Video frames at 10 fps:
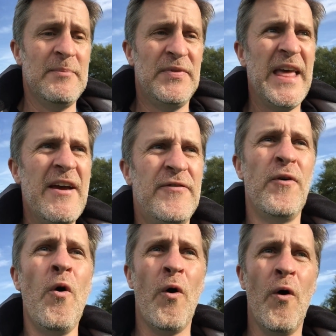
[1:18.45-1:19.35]

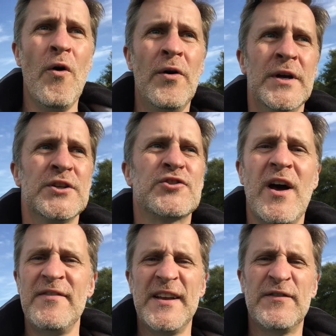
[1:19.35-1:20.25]
Therefore,
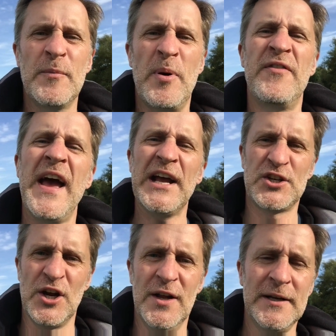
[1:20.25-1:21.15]
striving for
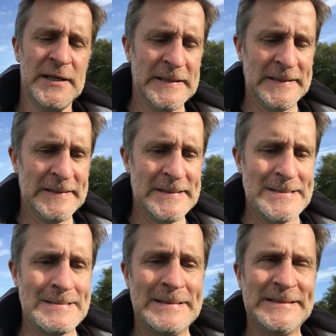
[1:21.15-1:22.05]
perfection
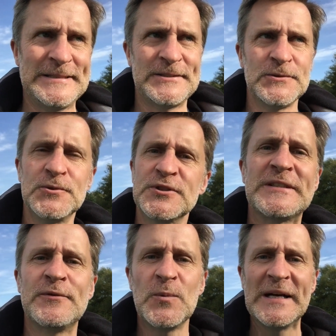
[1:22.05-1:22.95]
is sort
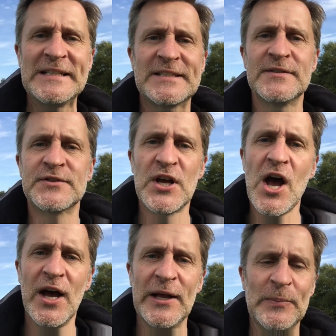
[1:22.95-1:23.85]
of a waste of
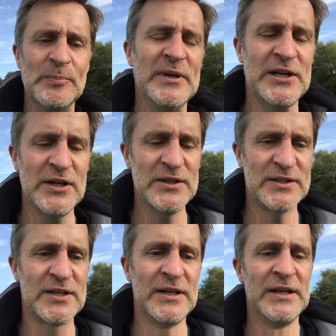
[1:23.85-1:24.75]
time
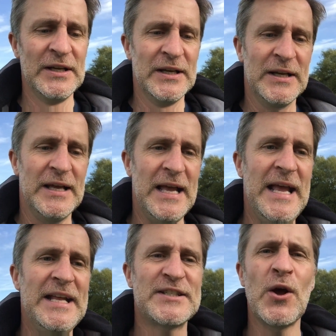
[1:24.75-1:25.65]
because
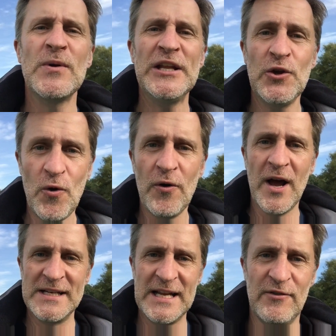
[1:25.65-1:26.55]
it's only your
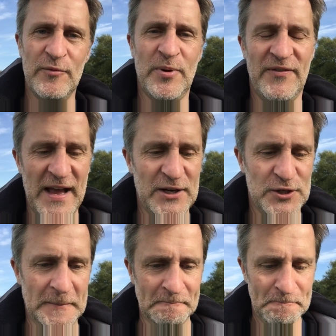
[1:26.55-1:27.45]
idea of
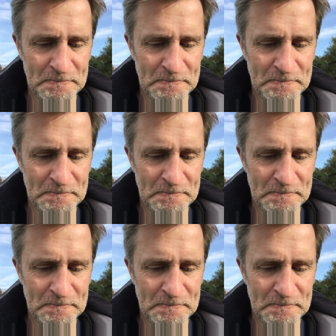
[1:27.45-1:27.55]
perfection.